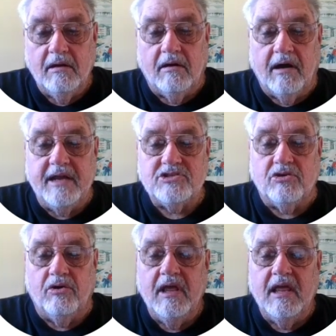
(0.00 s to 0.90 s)
All right,
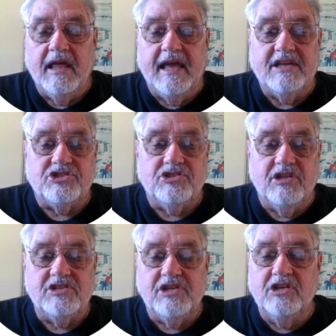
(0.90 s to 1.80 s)
so
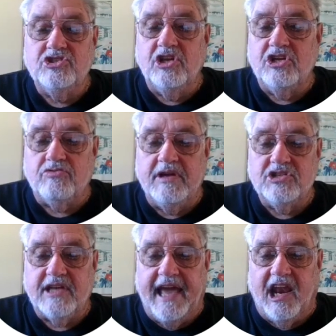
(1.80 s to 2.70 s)
this engine is
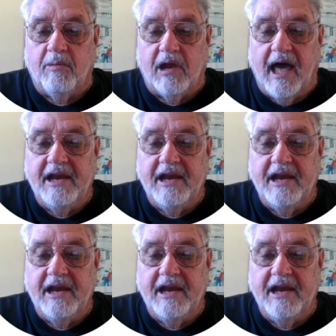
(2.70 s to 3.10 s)
rescalable.